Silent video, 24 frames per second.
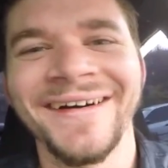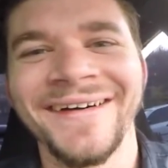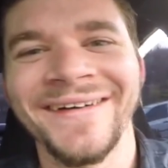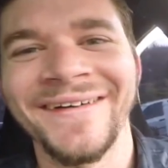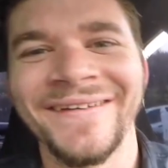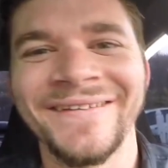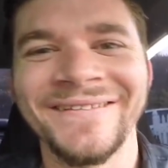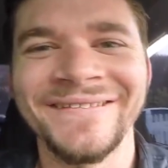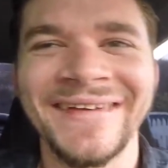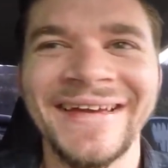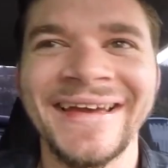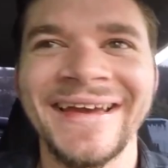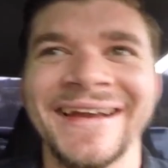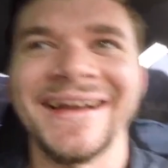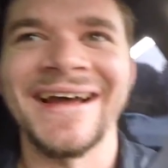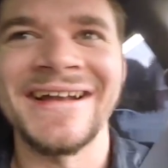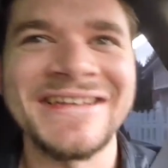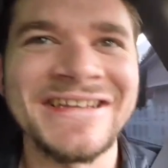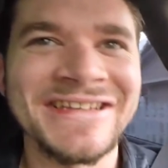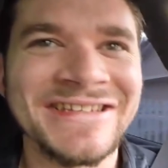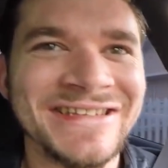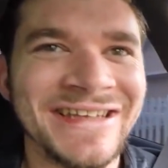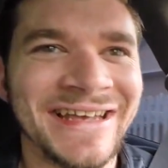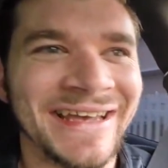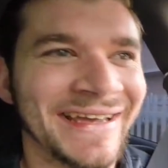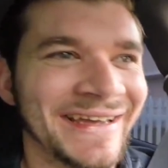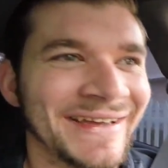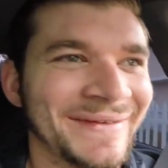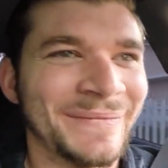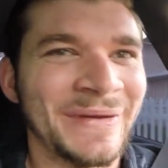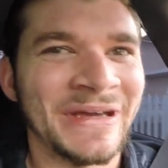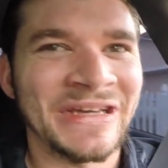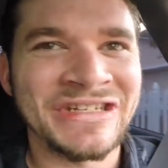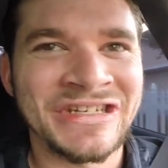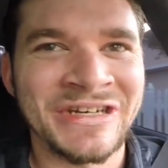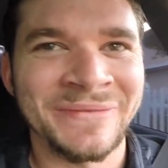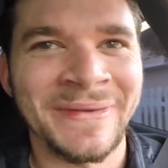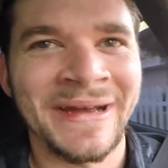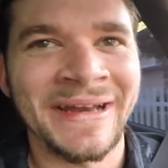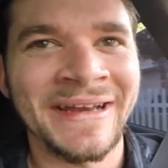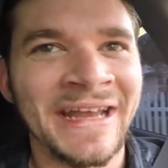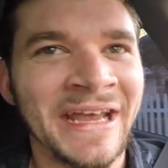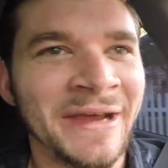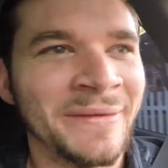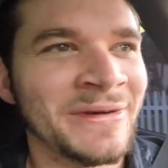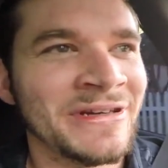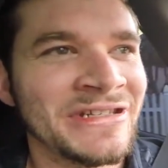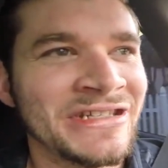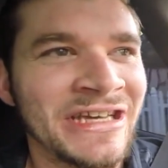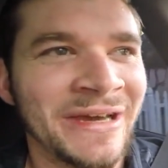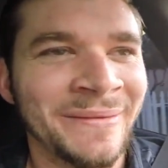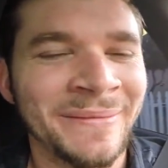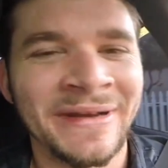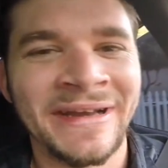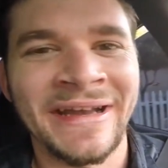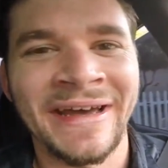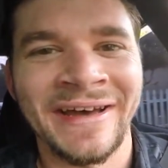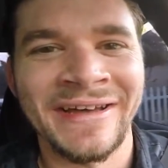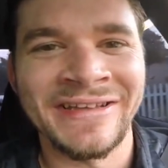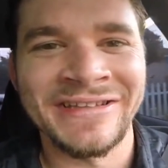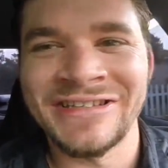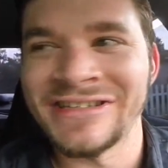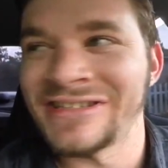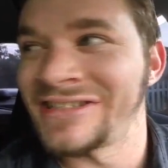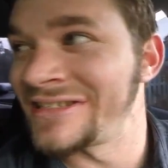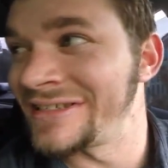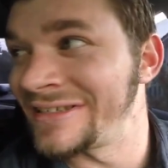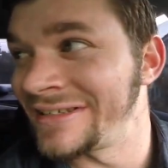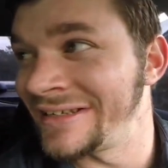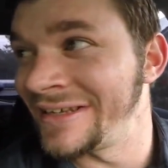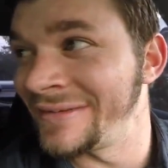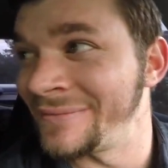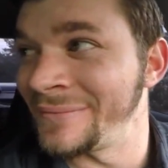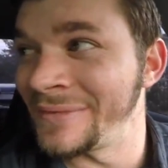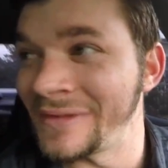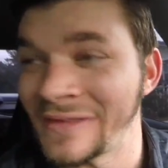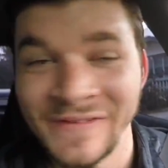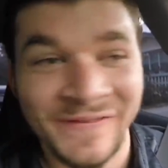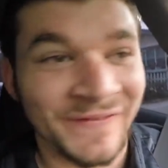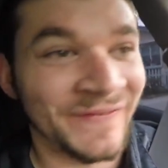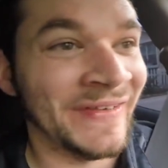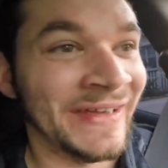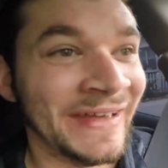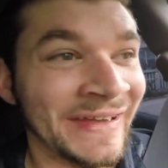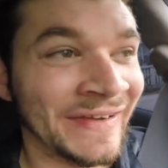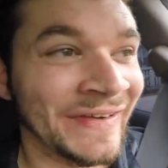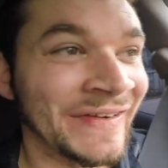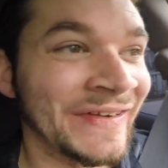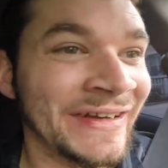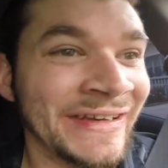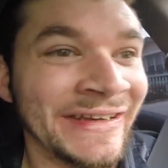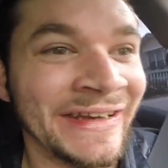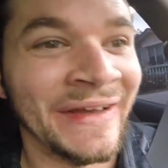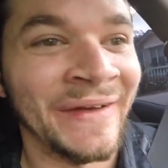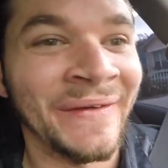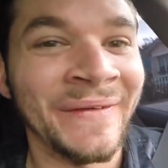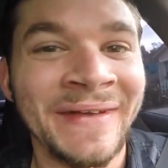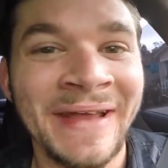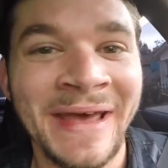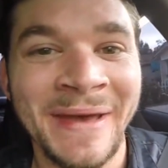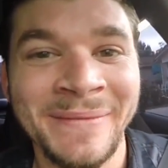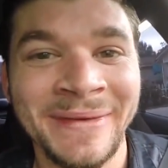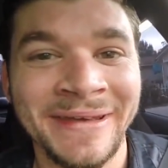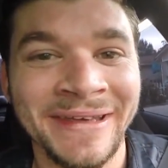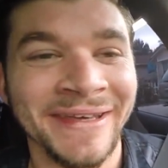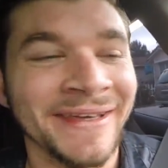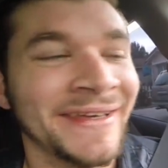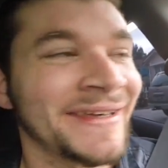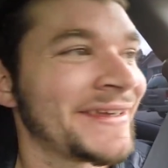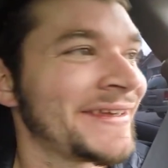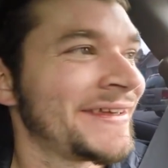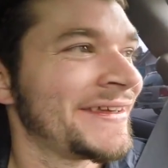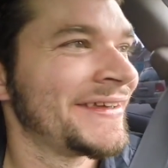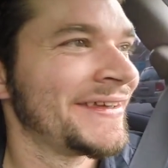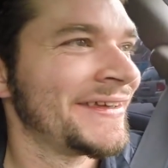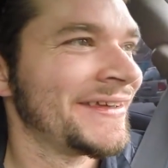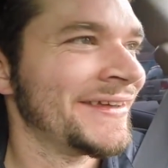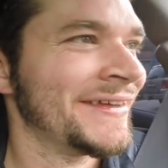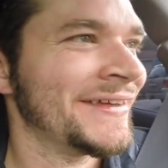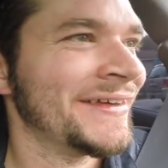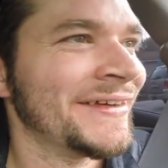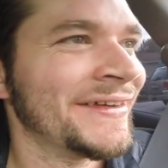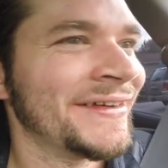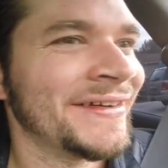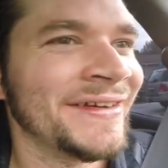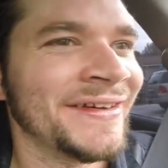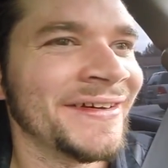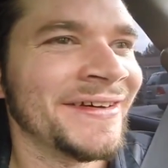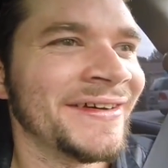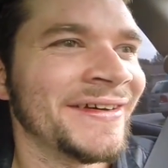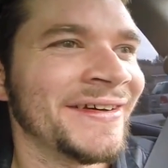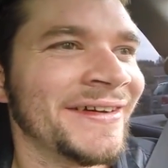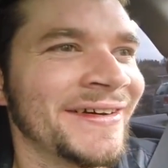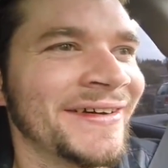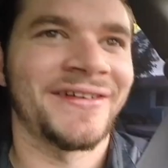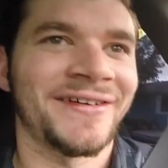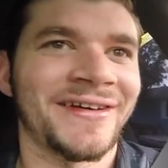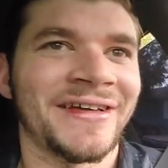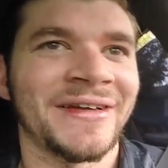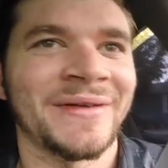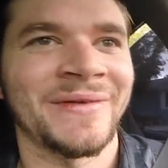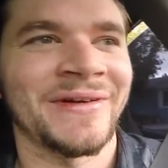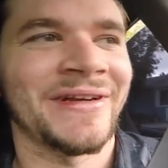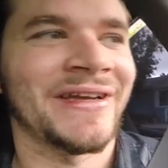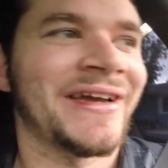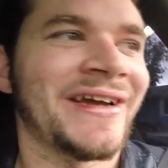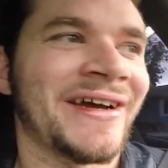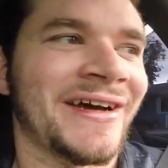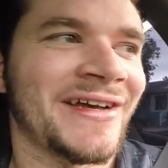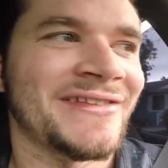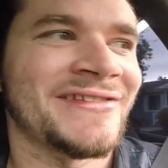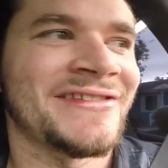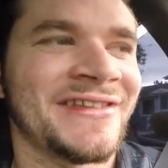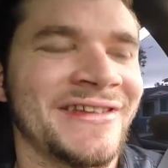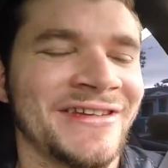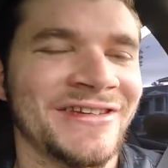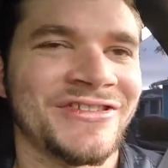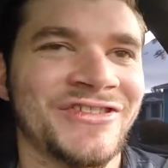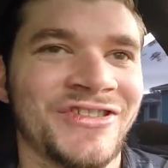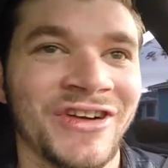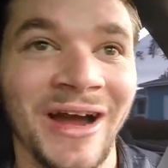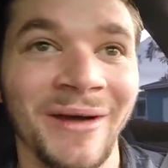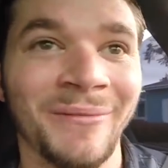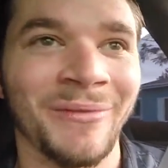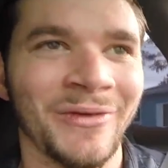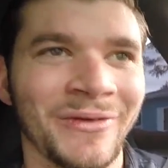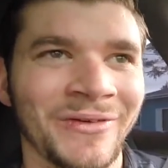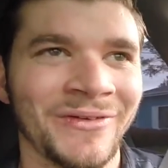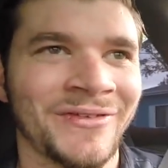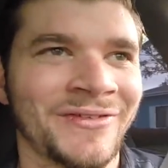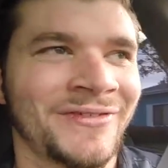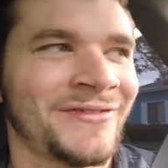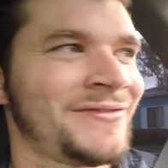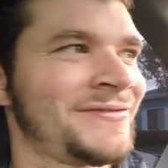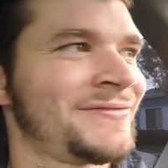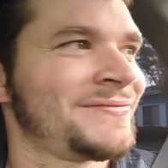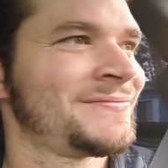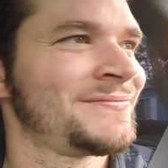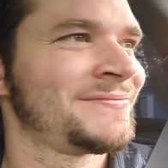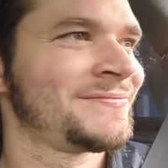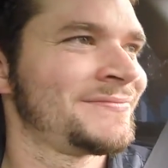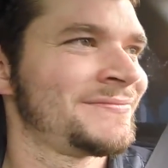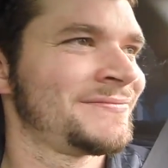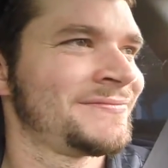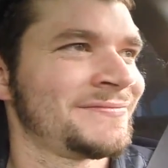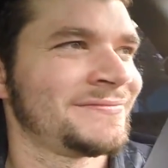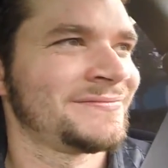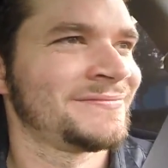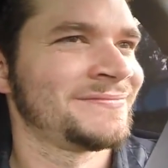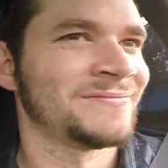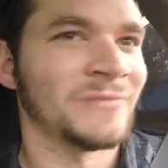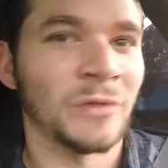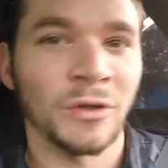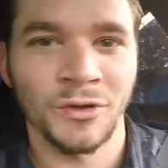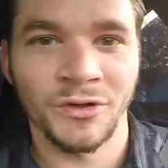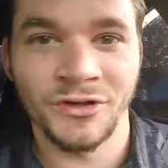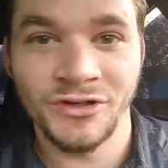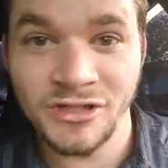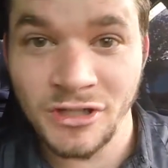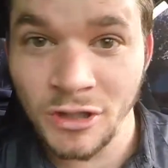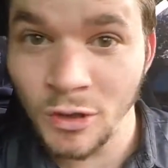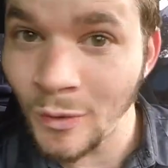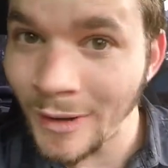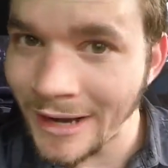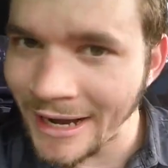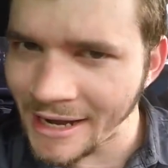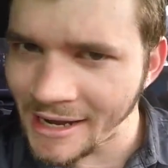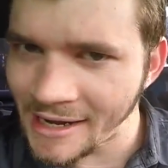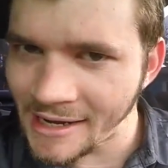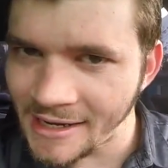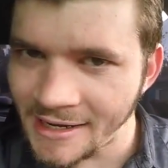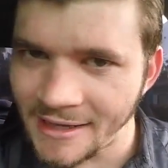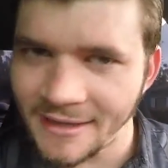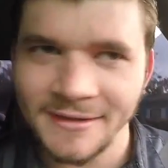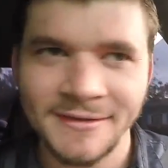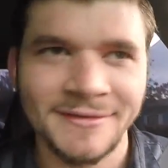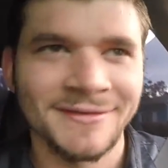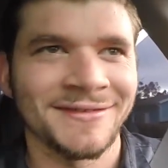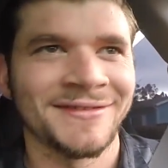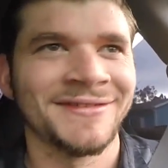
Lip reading: Oh man, I just like picture my neighbors coming out and just giving me the finger and yelling at me. I don't want to cause any trouble, or do I?